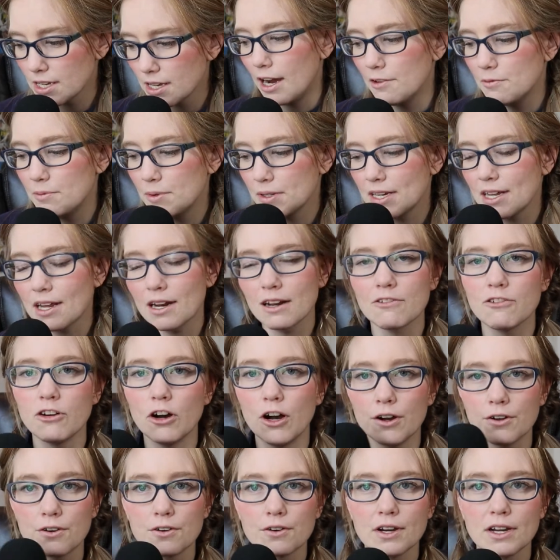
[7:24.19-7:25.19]
I've been kind of
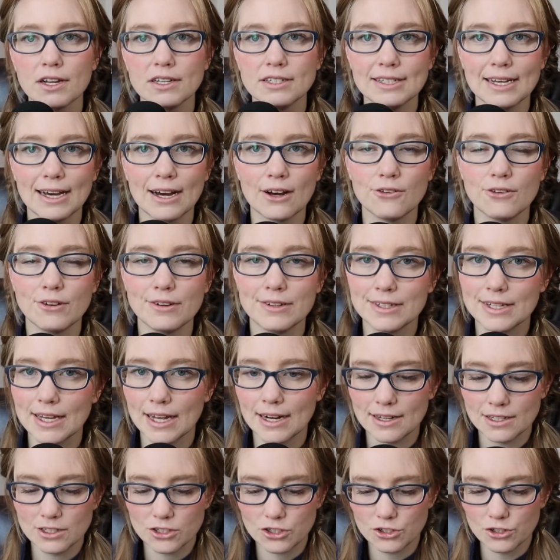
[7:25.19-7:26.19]
hunkering down and
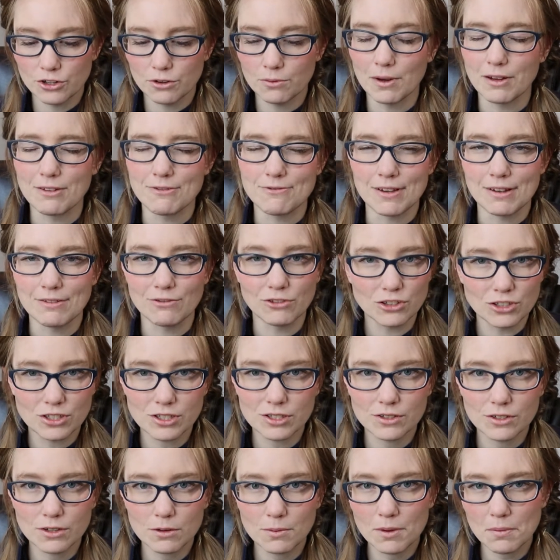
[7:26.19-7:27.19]
getting to know my favorites a
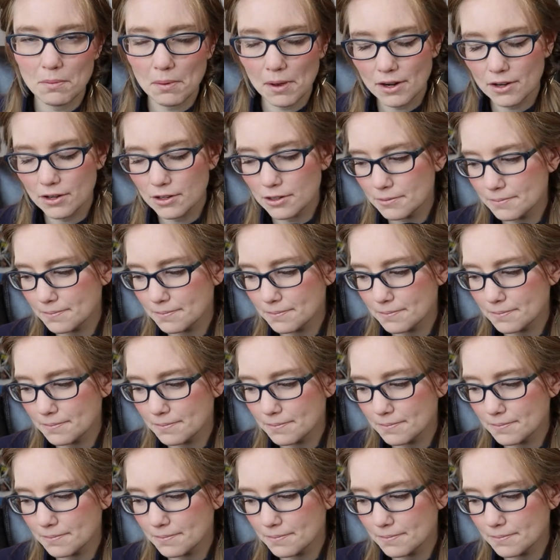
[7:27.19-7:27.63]
little bit better.